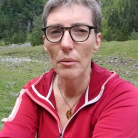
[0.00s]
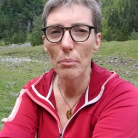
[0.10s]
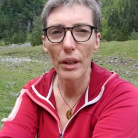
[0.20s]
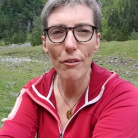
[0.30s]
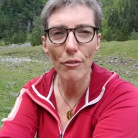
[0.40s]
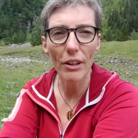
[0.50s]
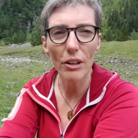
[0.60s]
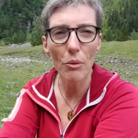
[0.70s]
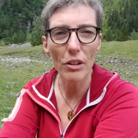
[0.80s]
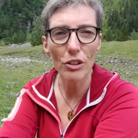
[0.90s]
But I felt I
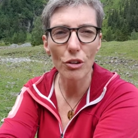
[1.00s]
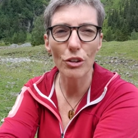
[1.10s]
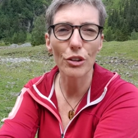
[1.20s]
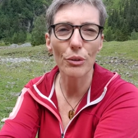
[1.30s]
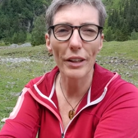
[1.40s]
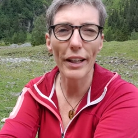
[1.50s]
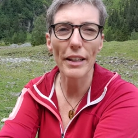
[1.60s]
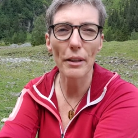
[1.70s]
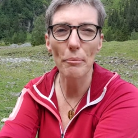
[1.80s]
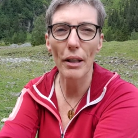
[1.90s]
want to talk to you again
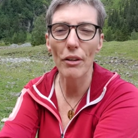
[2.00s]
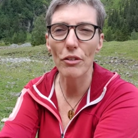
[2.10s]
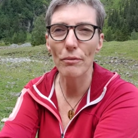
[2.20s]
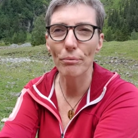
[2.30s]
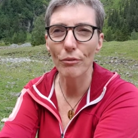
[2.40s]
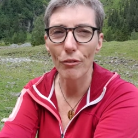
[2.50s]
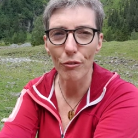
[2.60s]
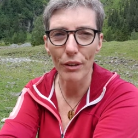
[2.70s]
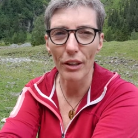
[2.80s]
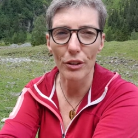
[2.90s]
about
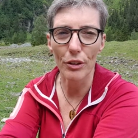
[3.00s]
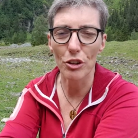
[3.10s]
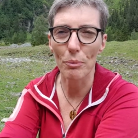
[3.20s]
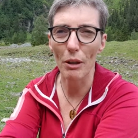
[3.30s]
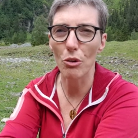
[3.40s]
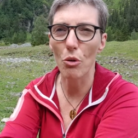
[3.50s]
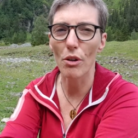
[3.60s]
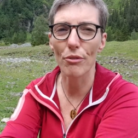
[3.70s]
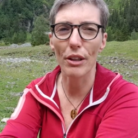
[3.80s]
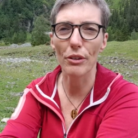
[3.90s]
values, about
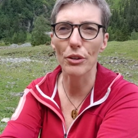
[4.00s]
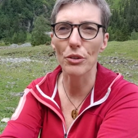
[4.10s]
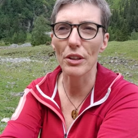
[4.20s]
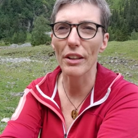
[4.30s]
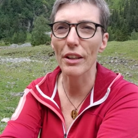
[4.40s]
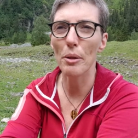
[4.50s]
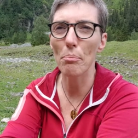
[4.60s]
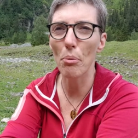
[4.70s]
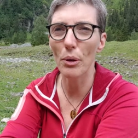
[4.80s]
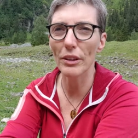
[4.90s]
core values and the
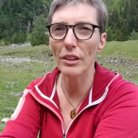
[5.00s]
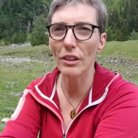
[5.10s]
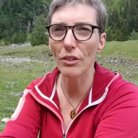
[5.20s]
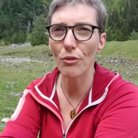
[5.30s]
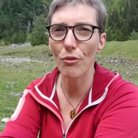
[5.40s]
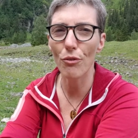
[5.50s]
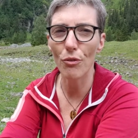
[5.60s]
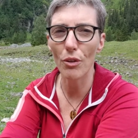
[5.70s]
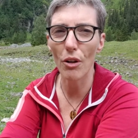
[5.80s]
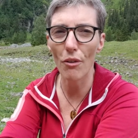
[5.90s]
importance of,
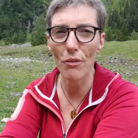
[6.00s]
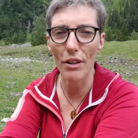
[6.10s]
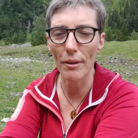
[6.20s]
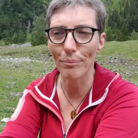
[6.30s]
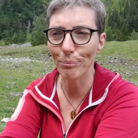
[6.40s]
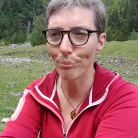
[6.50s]
of them